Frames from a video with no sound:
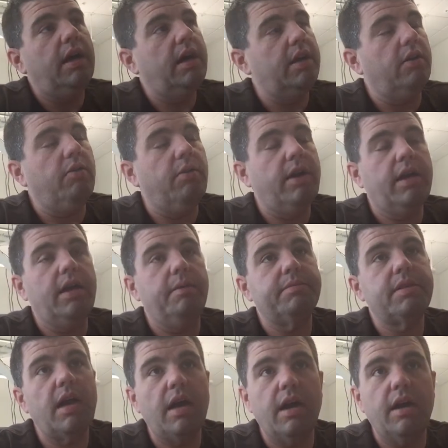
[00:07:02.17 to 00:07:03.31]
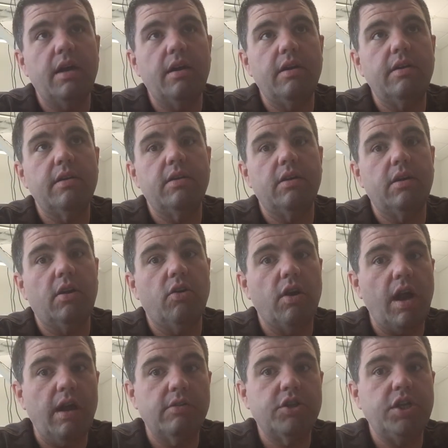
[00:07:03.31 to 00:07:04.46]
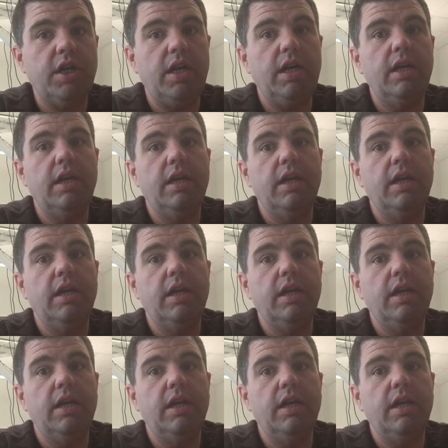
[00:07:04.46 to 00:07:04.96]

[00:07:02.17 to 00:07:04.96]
I don't wake up tired and grouchy,